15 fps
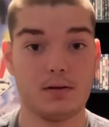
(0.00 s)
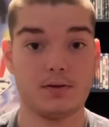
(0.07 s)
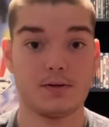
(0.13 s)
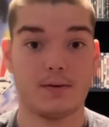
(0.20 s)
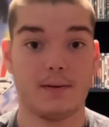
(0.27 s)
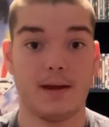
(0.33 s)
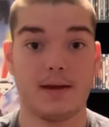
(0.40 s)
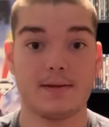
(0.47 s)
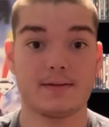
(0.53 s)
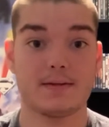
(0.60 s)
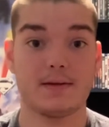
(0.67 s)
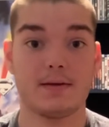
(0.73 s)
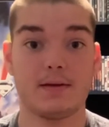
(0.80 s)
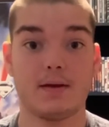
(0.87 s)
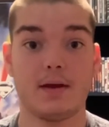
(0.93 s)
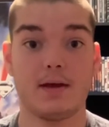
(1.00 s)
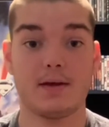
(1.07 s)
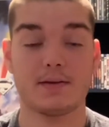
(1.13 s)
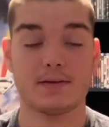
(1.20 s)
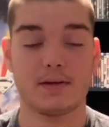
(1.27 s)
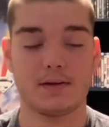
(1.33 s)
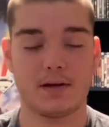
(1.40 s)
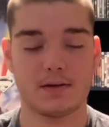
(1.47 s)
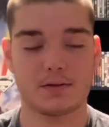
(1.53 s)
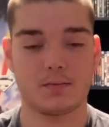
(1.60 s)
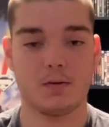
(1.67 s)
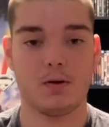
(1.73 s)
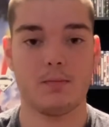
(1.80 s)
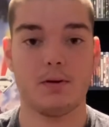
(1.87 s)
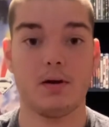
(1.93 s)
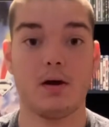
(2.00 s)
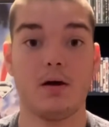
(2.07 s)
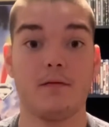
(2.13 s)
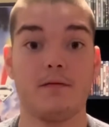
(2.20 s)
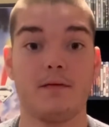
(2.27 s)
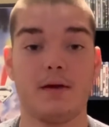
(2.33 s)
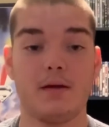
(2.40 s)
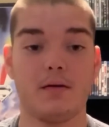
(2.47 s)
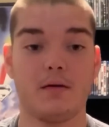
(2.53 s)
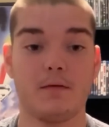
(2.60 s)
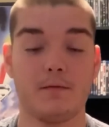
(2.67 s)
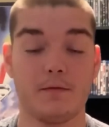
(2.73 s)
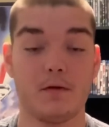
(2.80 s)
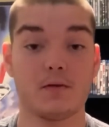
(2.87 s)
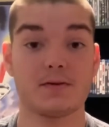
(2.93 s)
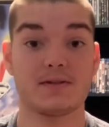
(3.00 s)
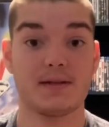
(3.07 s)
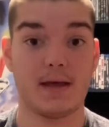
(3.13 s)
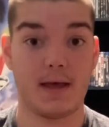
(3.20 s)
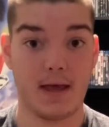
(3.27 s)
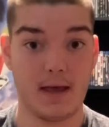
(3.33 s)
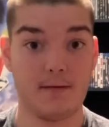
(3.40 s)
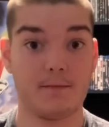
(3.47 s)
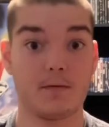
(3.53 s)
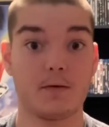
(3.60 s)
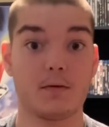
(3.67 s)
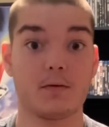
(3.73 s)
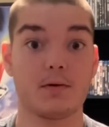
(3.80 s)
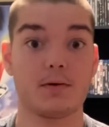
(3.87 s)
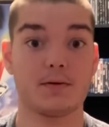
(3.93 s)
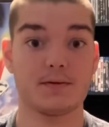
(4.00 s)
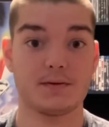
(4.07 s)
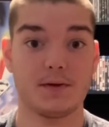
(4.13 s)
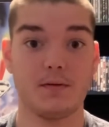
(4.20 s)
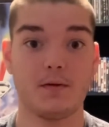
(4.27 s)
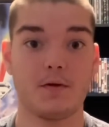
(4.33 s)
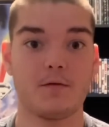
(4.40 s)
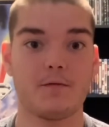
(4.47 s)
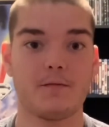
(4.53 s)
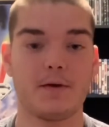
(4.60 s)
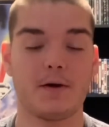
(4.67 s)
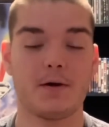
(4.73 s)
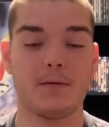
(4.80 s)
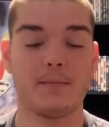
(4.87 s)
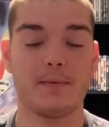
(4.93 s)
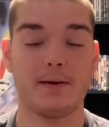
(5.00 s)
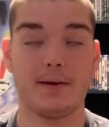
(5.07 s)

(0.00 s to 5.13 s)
Johansson as Natasha Romanoff in her first ever solo film,